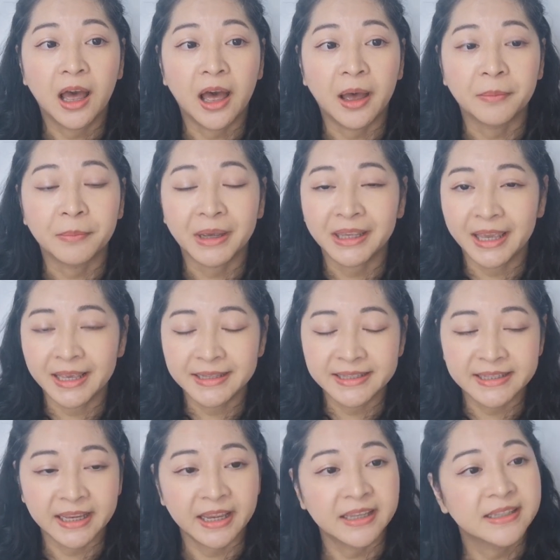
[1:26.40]
I can't
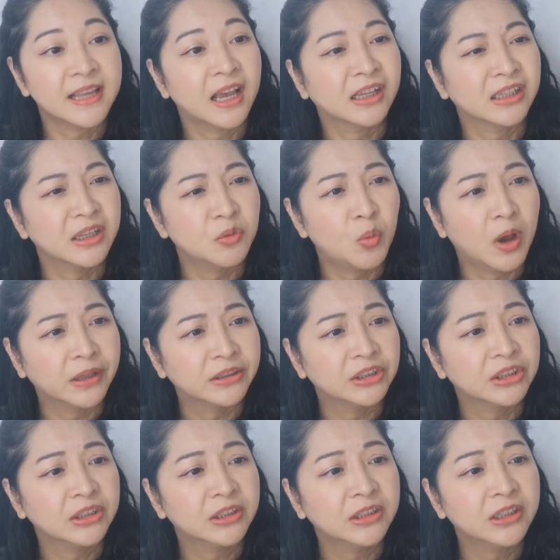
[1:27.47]
say exactly what
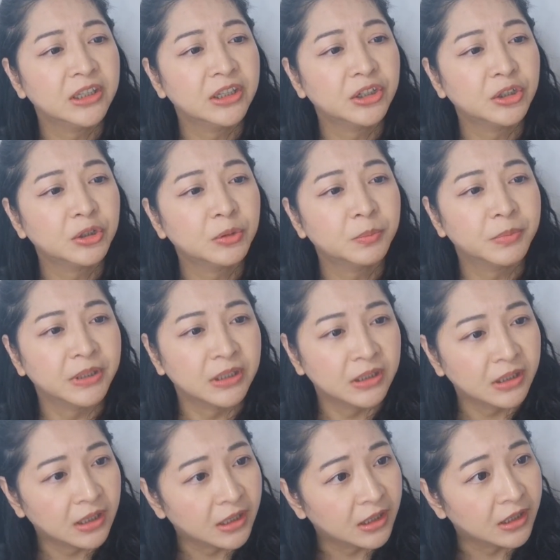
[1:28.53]
year
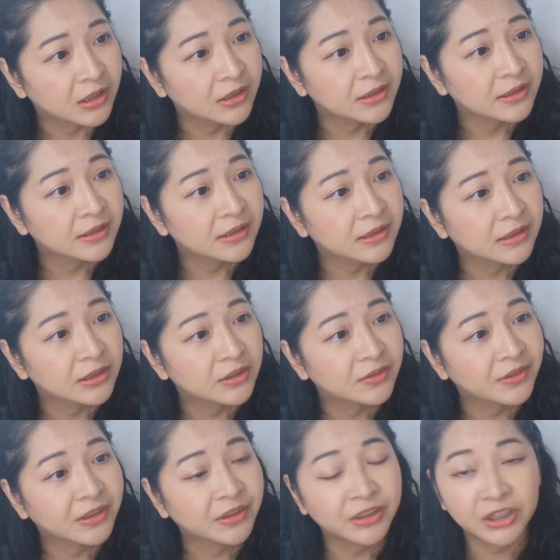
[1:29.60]
because it's
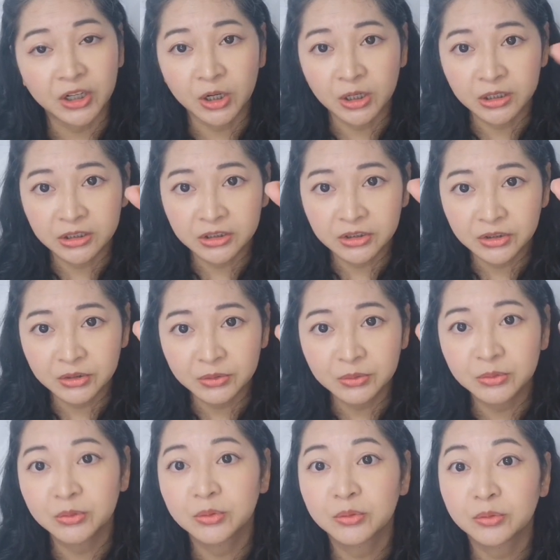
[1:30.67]
very hard
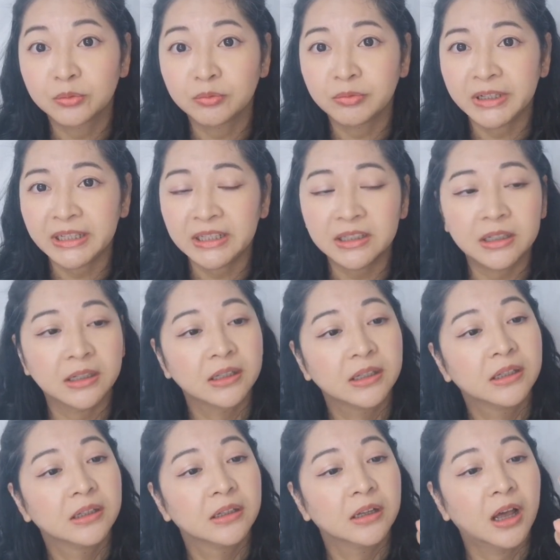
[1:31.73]
to read
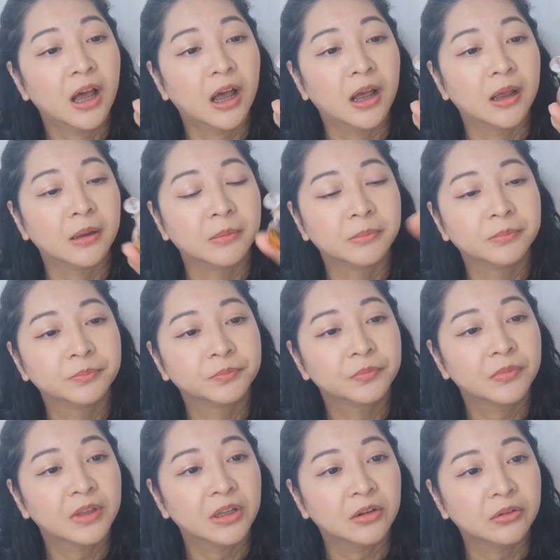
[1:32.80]

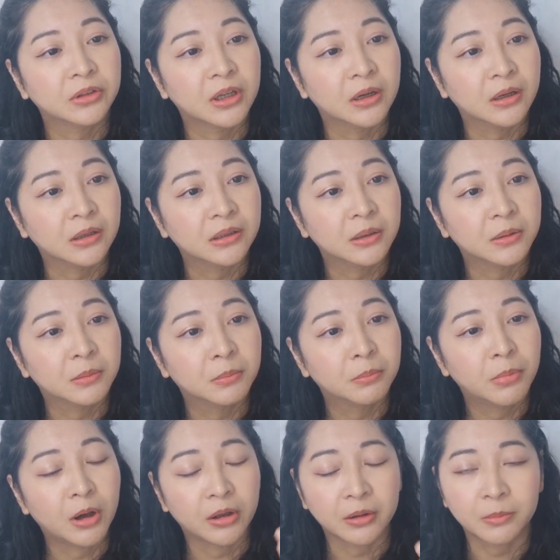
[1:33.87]
the
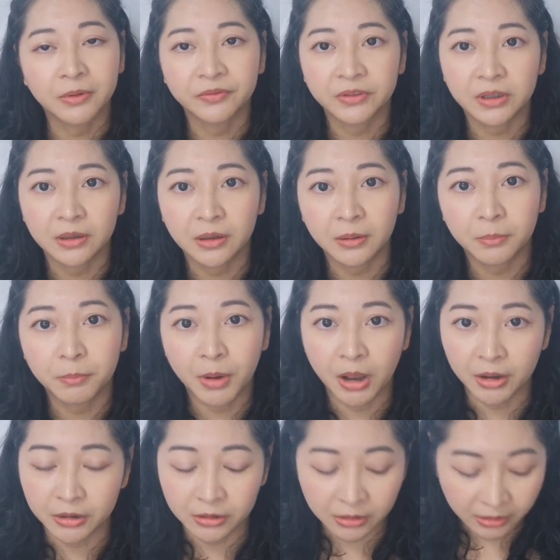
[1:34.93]
bottom of the
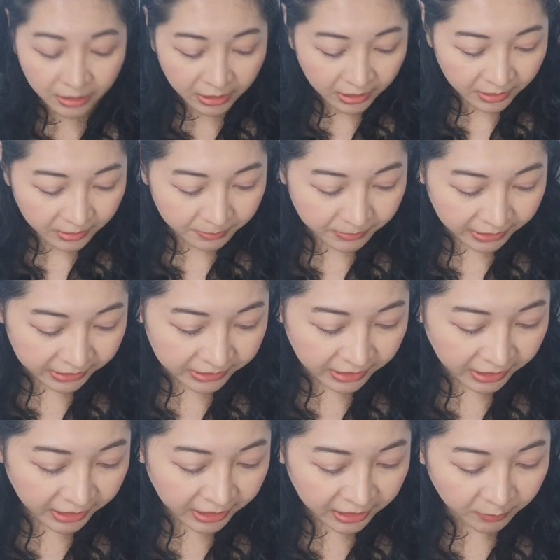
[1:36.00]
bottle. But
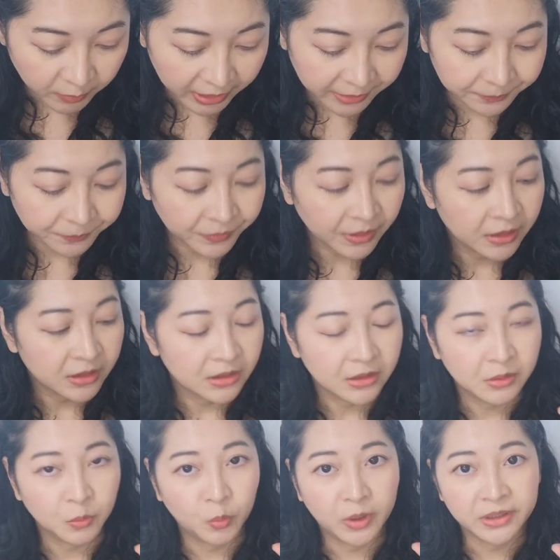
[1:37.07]
anyway,
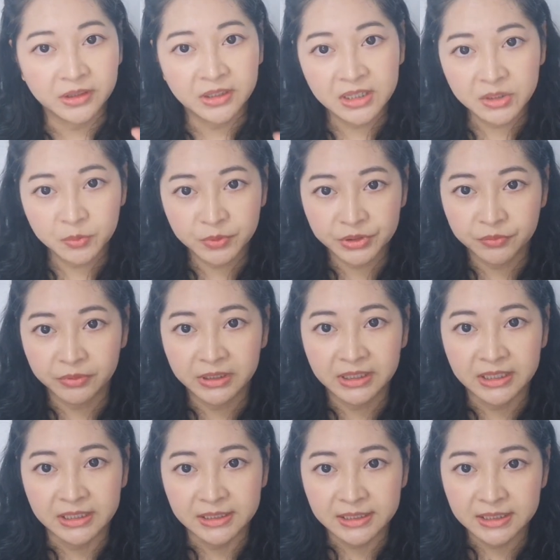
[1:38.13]
when this was
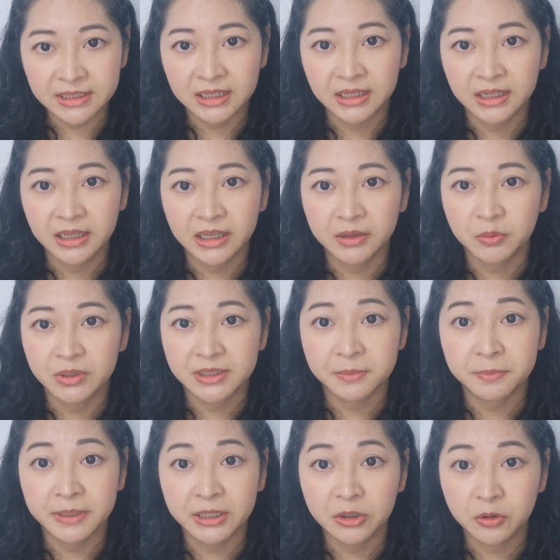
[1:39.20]
released, it was a
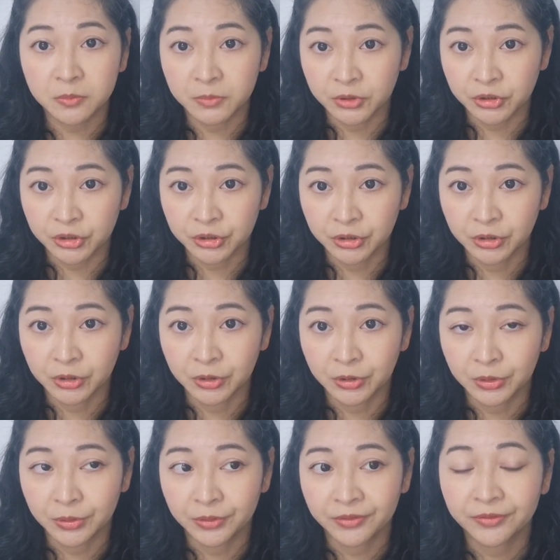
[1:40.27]
big
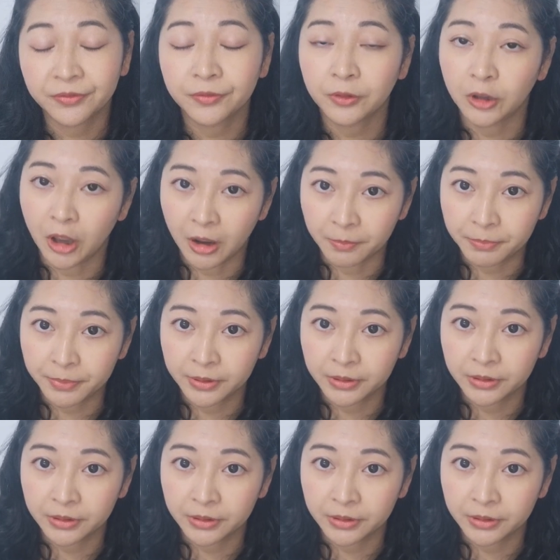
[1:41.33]
commercial flop.